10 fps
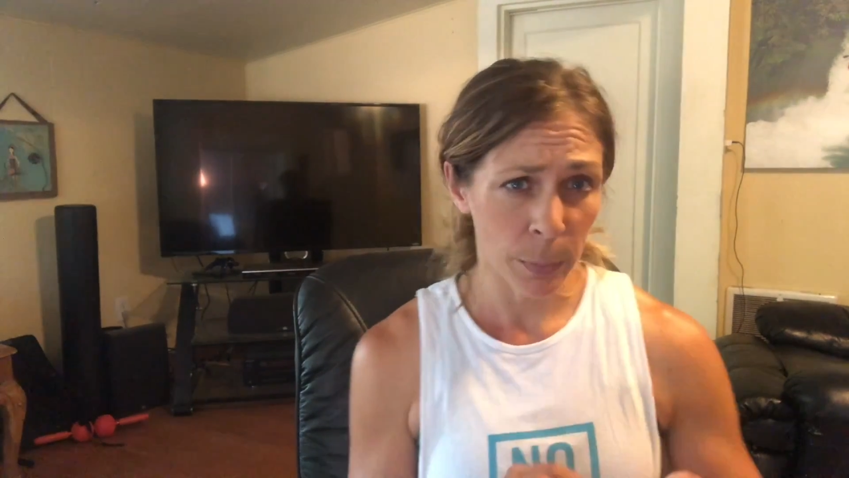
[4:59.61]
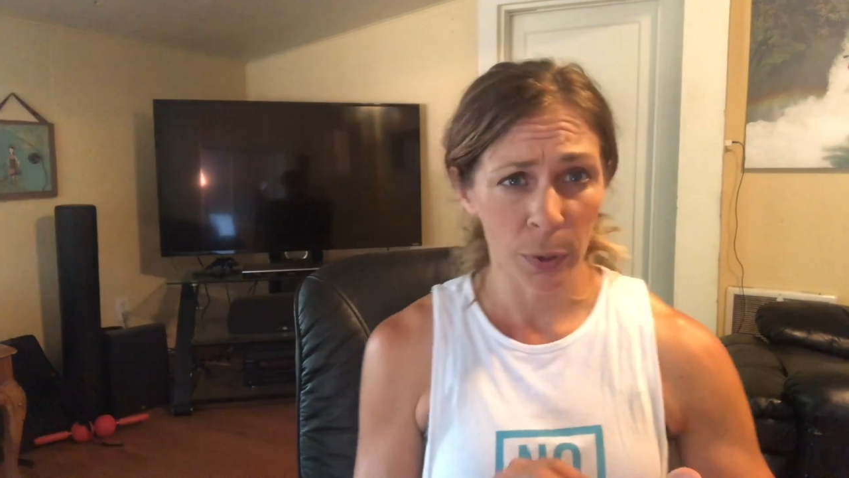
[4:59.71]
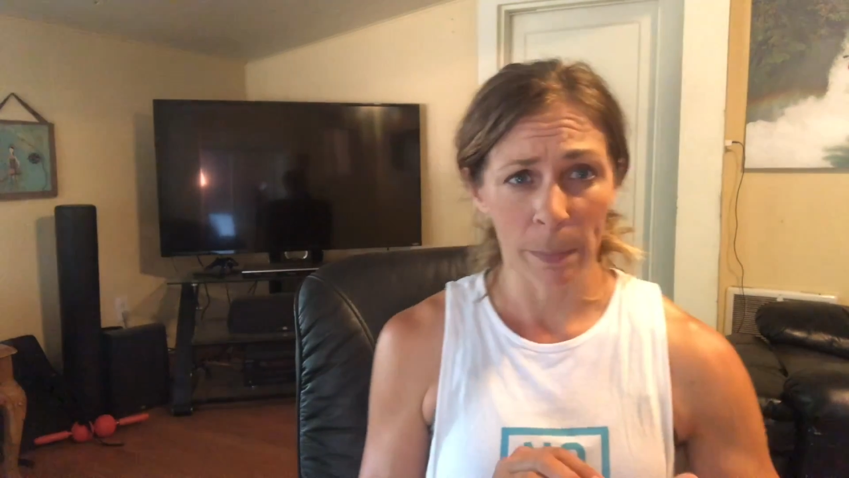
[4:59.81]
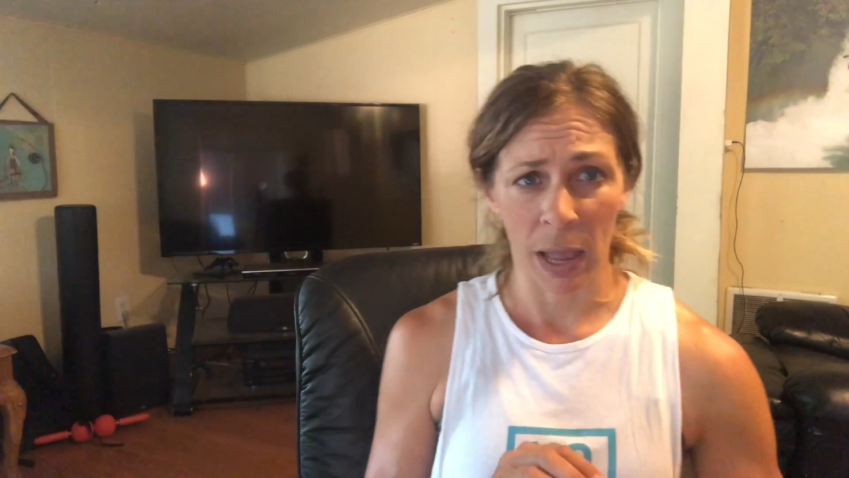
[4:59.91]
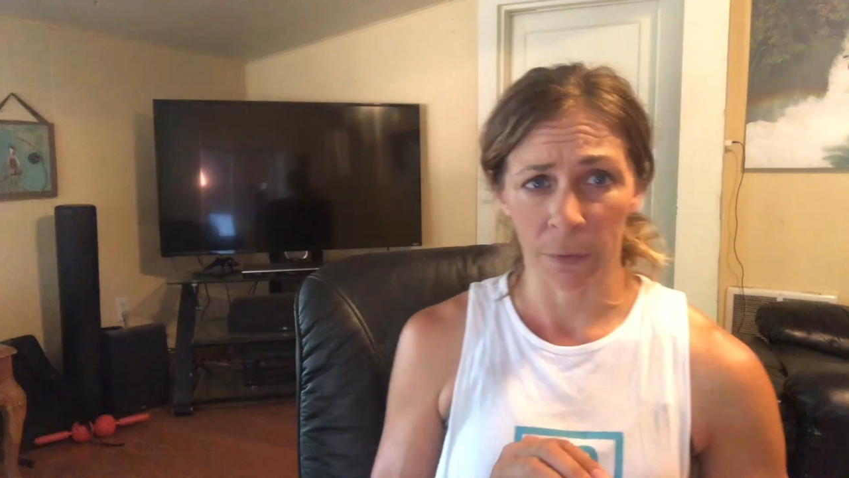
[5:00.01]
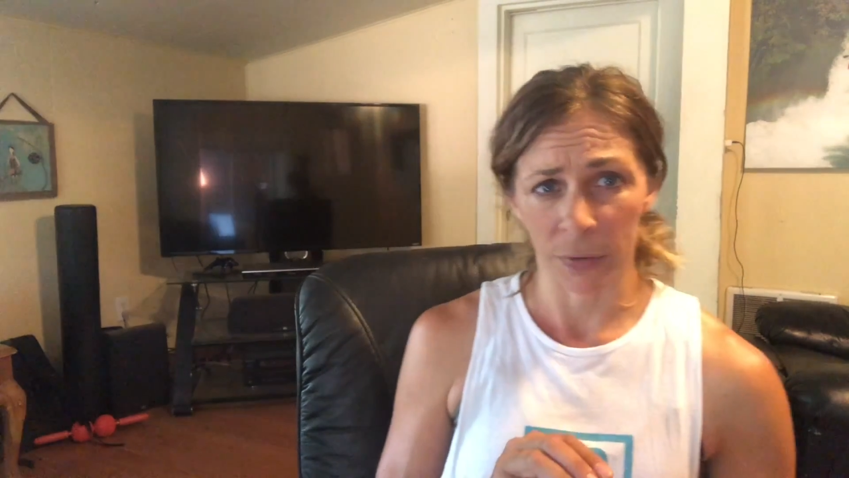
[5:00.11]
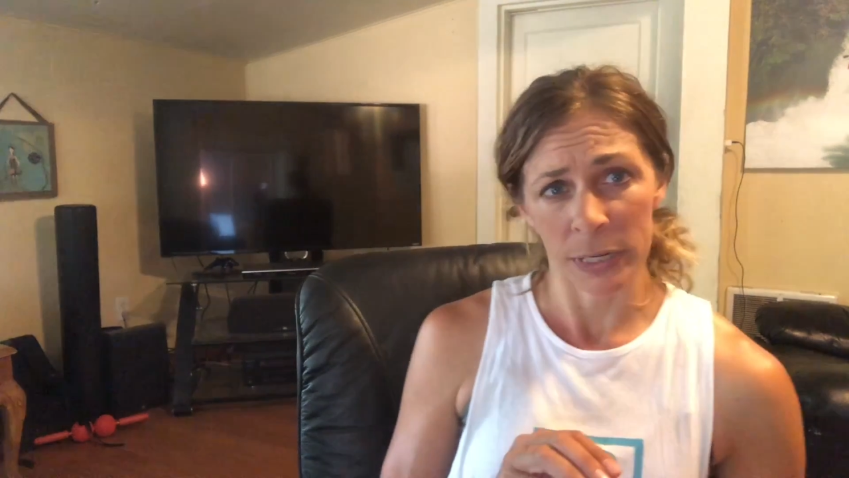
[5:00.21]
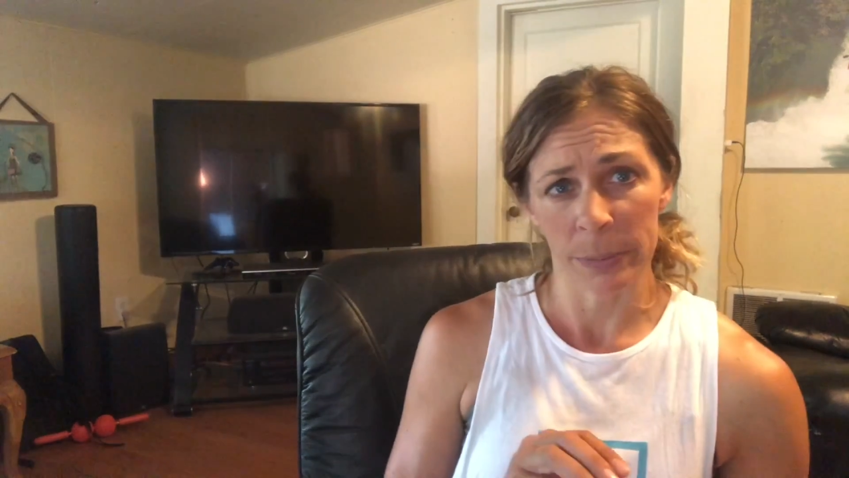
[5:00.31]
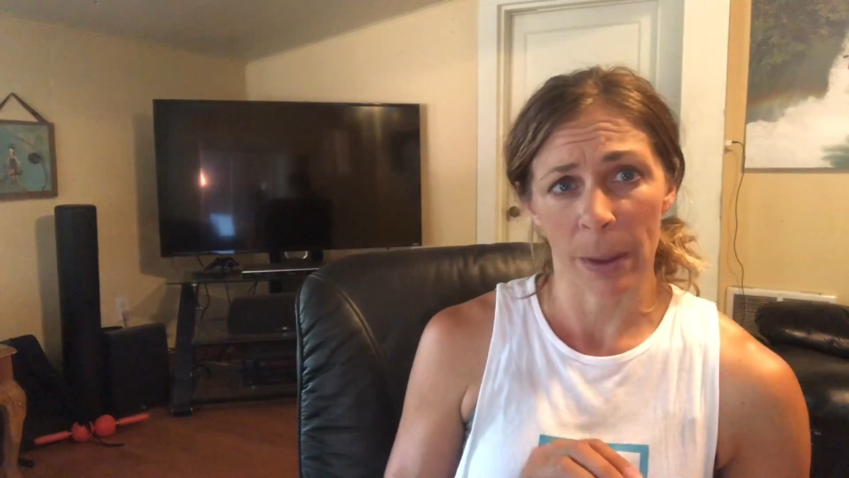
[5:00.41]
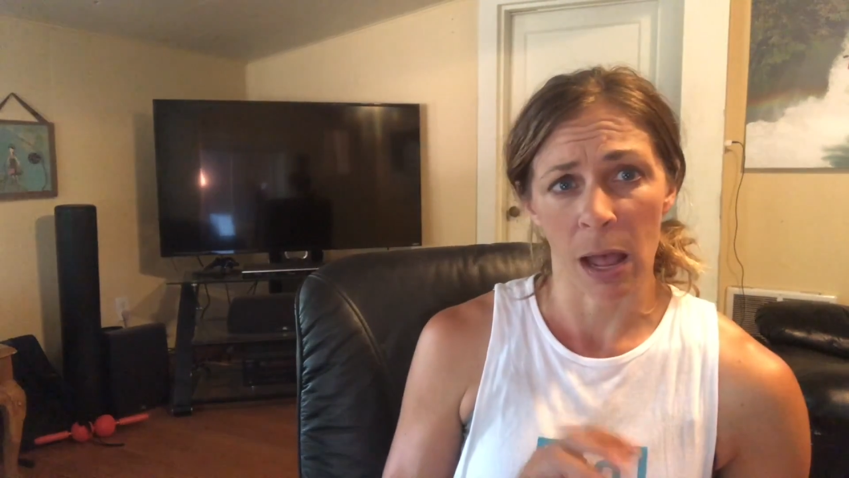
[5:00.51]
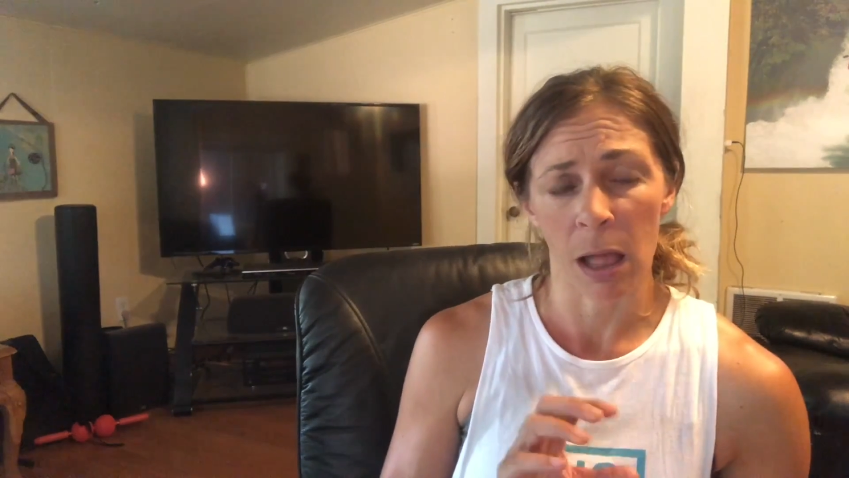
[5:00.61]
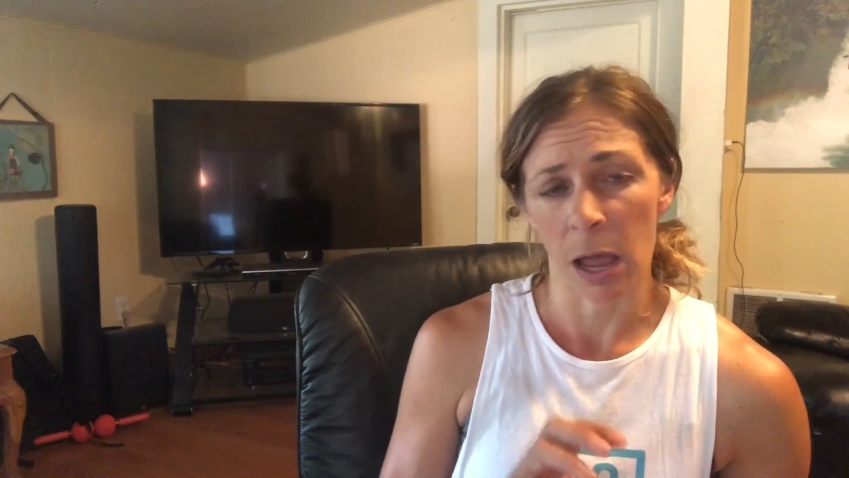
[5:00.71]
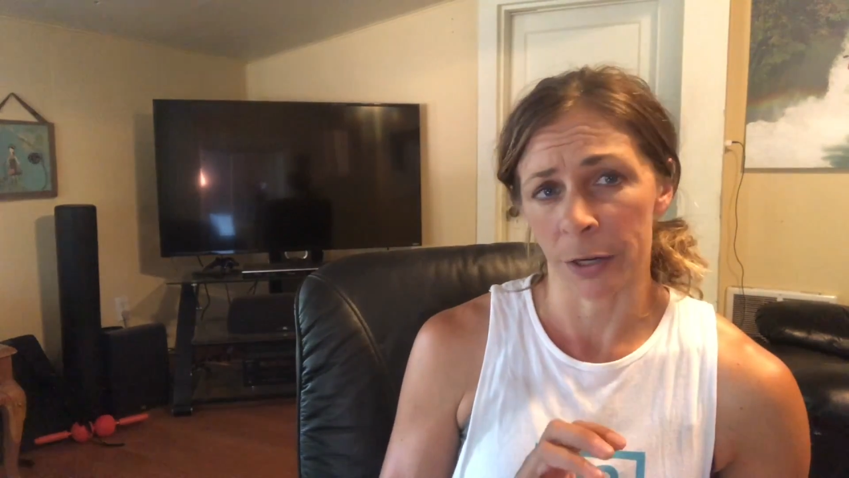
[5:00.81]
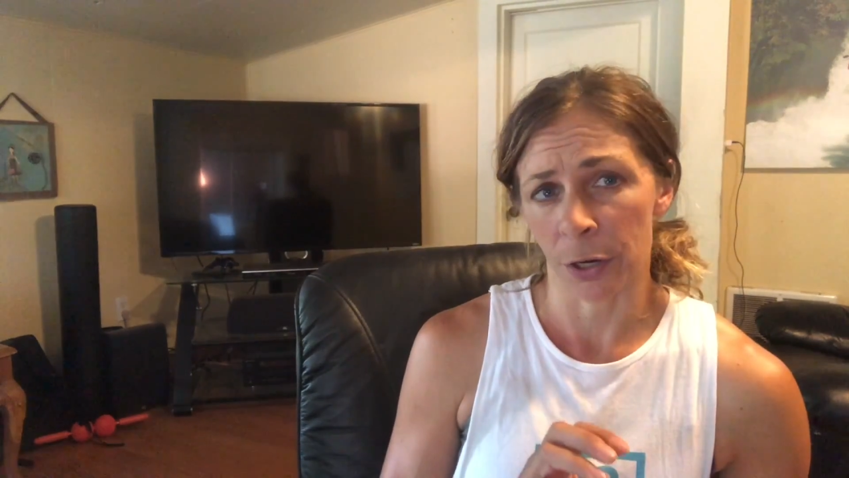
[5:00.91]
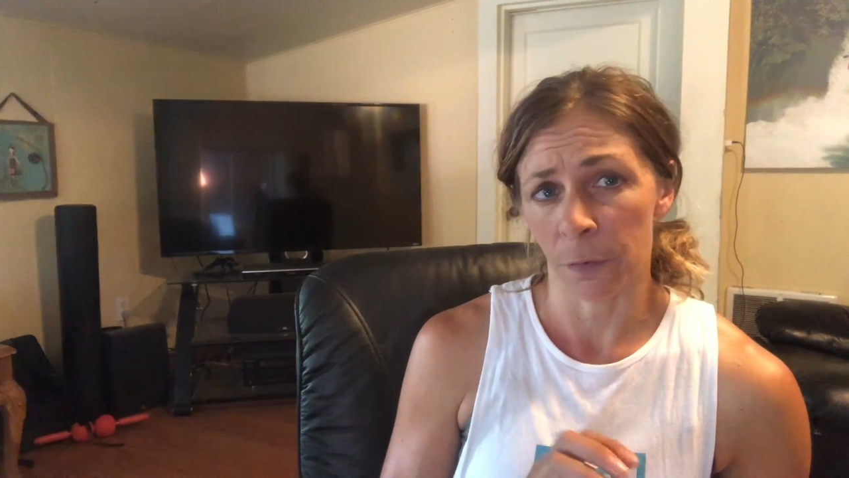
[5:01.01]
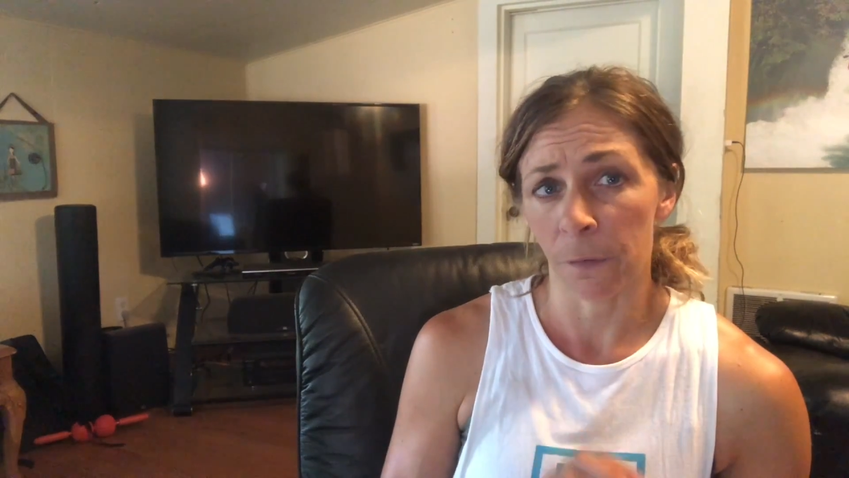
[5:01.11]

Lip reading: put MyFitnessPal on your